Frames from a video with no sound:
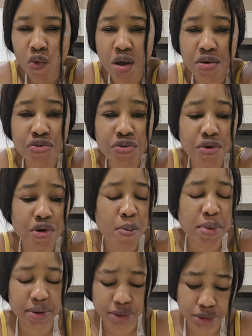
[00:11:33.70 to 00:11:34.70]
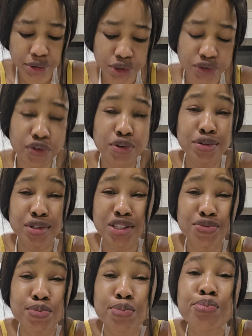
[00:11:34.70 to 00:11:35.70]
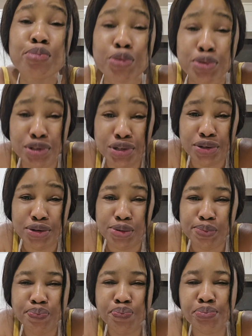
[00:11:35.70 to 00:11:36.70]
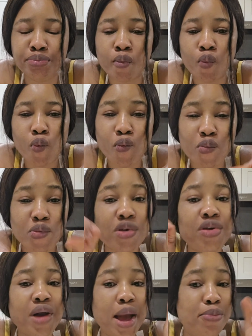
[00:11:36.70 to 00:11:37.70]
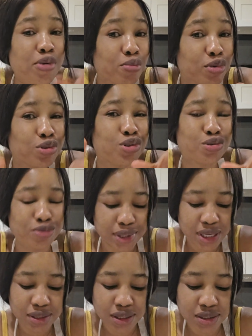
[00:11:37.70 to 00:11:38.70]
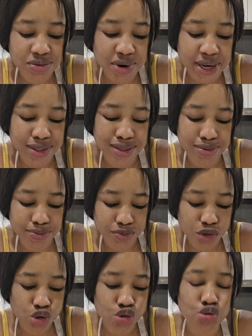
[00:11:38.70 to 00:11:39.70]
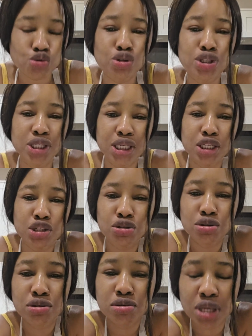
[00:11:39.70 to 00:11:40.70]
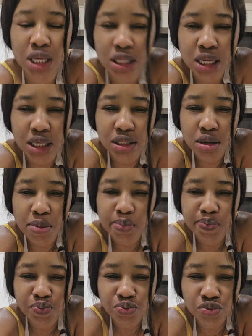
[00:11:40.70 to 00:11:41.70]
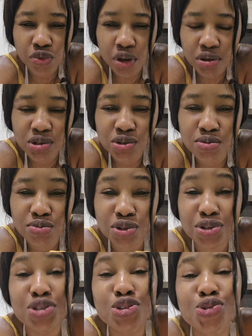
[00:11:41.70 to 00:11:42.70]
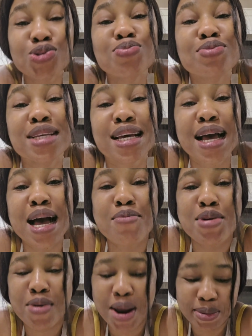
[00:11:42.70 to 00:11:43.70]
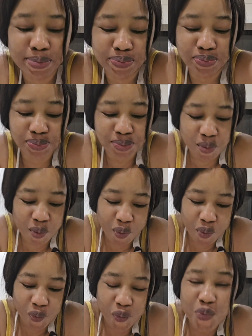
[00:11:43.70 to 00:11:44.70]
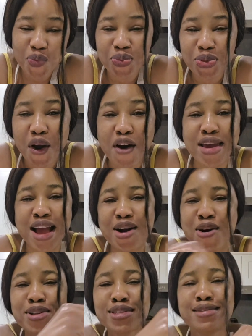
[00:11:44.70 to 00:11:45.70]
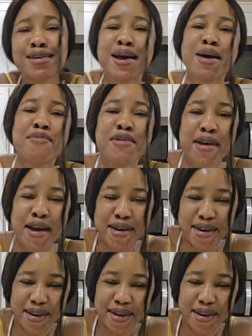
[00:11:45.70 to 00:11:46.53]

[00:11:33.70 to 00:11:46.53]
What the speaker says: So yummy. Just follow this procedure. I promise you will get it right. It's so delicious. Look at that. Zoom the camera. Oh yeah, cut the camera.